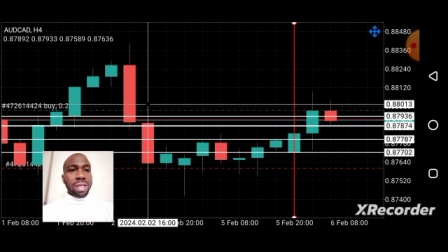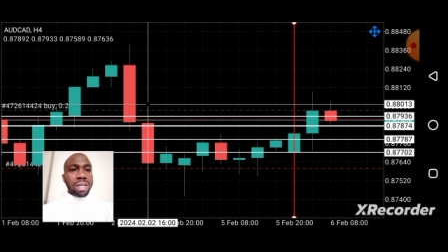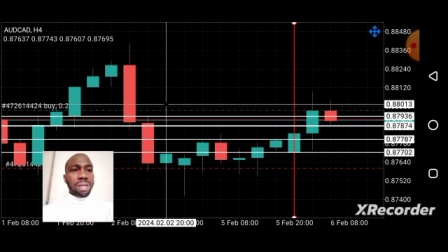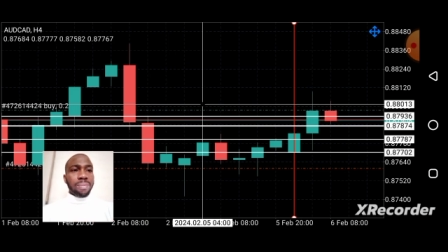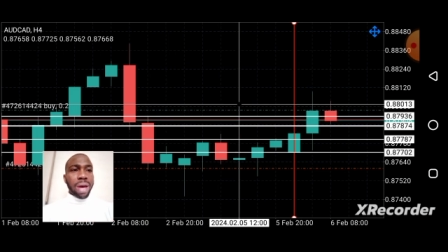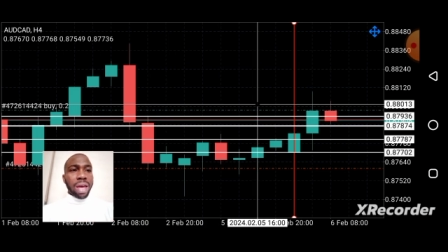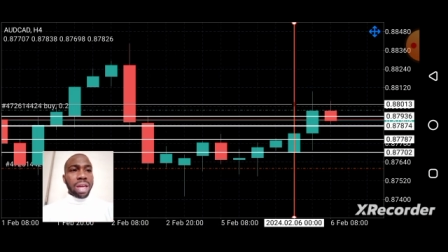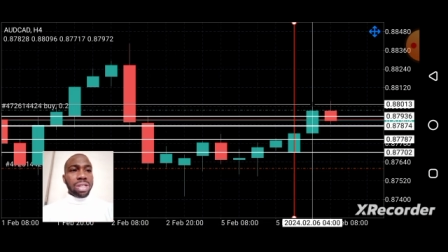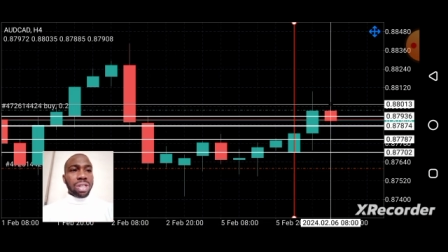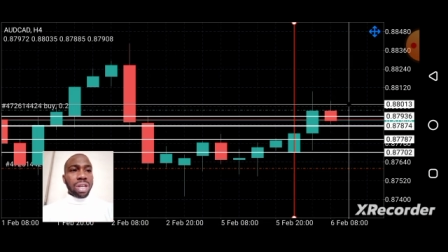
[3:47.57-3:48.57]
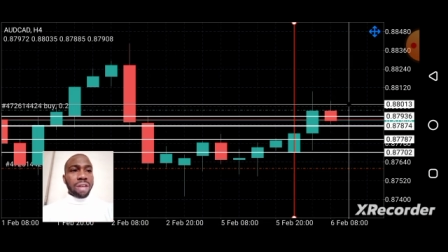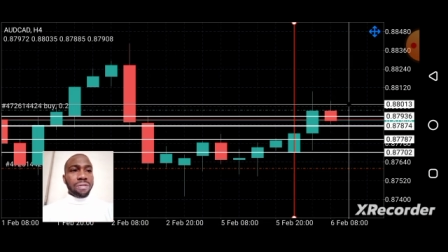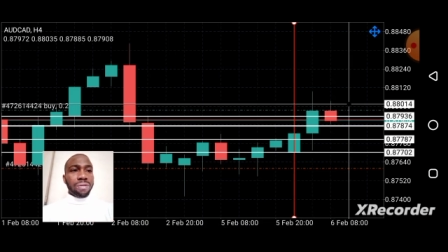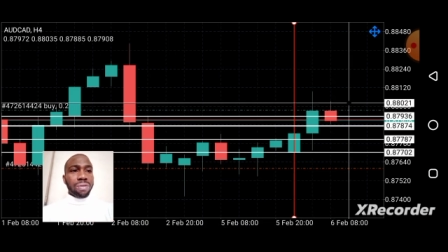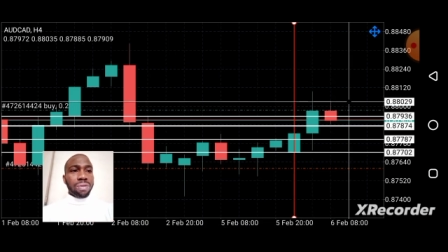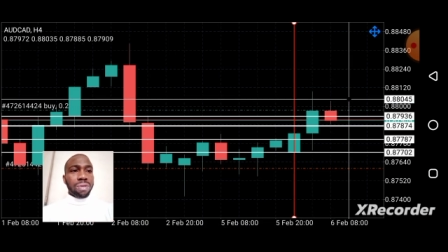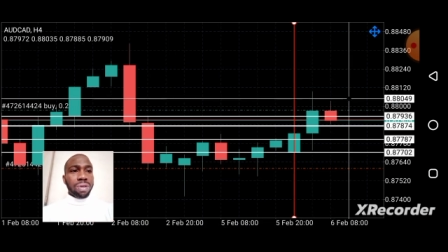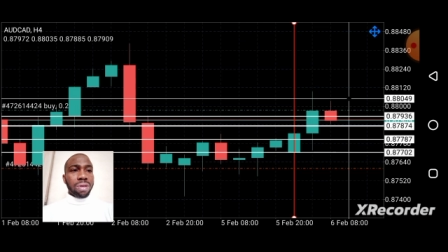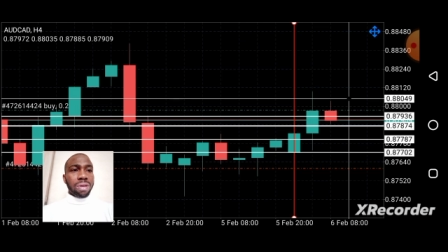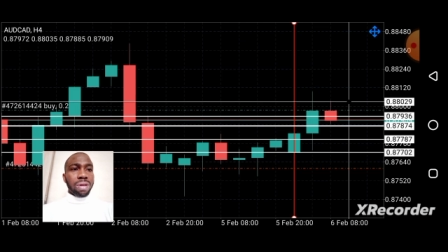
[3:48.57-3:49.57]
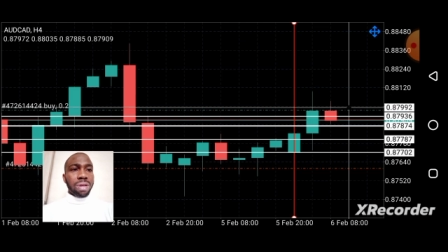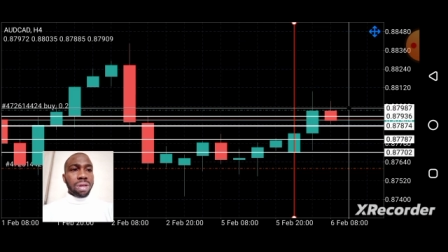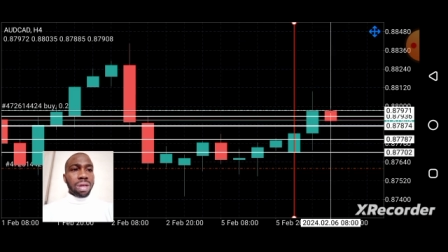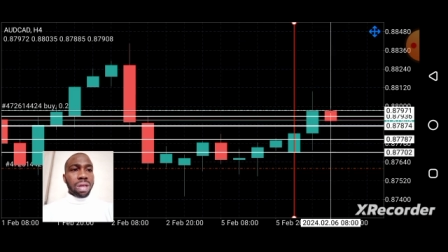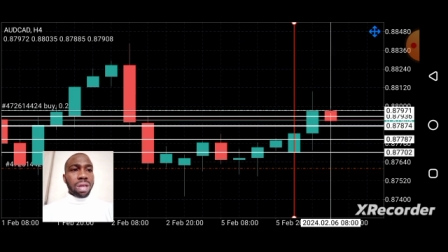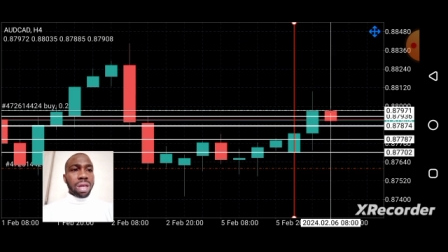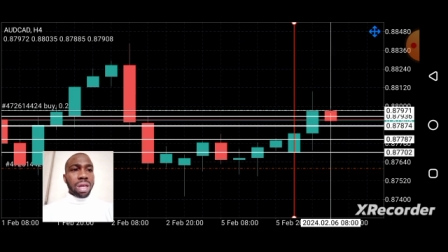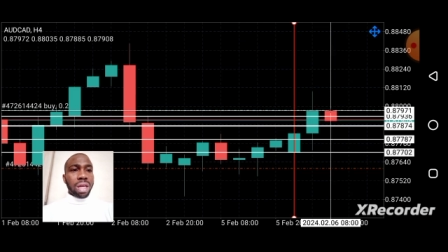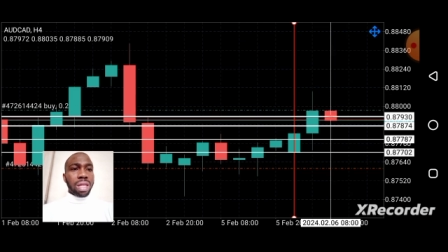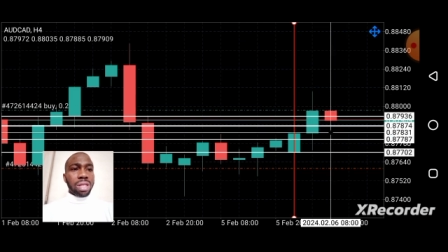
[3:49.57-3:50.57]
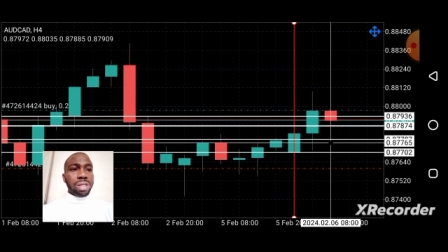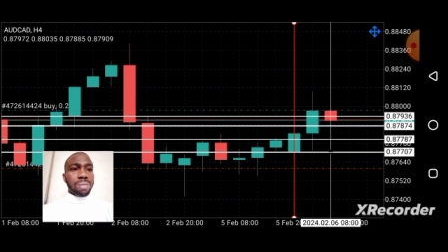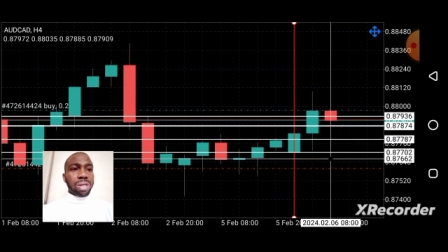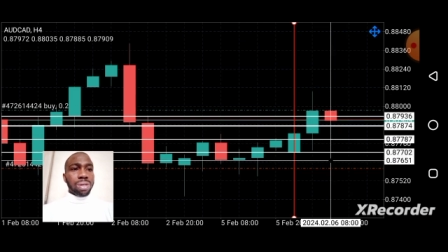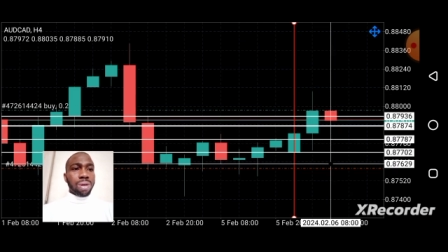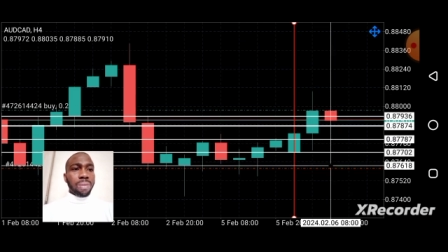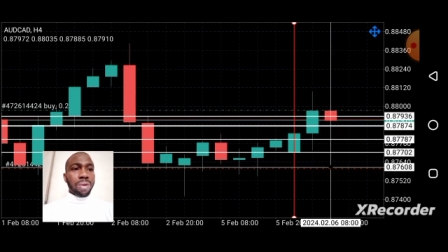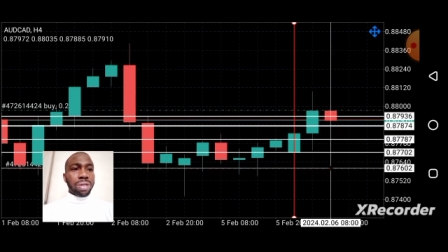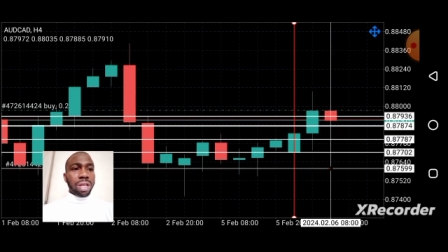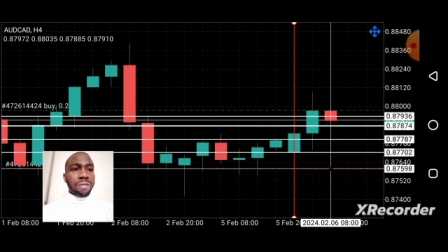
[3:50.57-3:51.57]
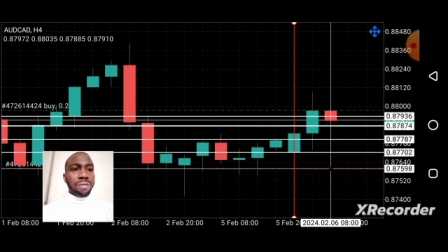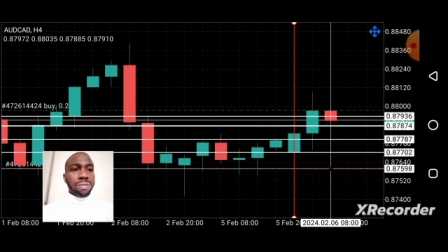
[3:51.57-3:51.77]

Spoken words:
my entry level, and this is my stop loss level.